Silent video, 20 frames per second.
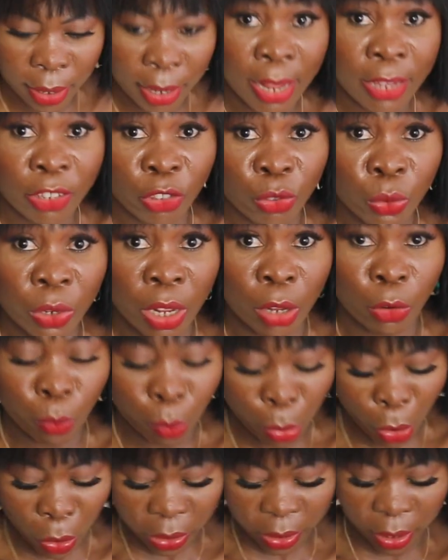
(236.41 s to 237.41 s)
Let's do the
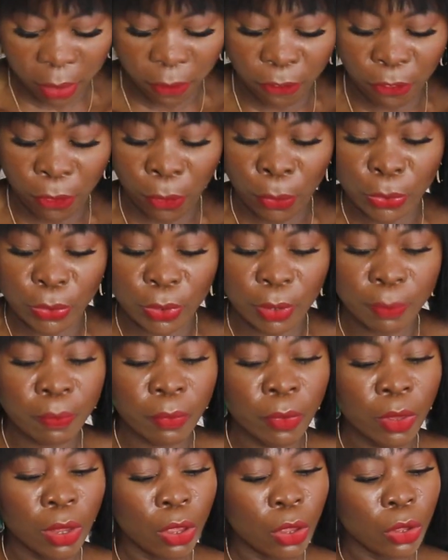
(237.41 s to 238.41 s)
unboxing first.
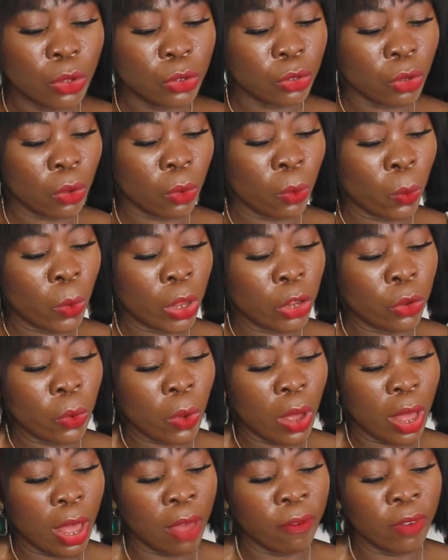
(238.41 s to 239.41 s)
So when you
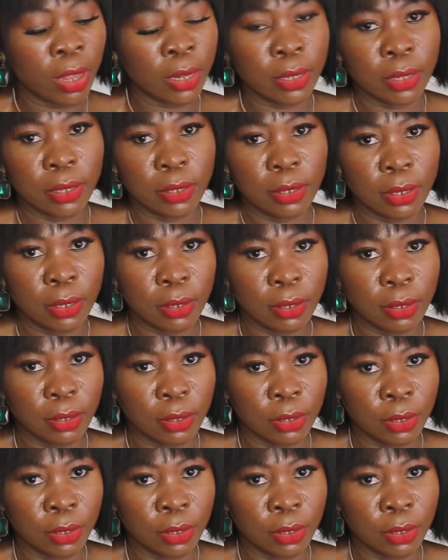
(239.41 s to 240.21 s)
have it, this is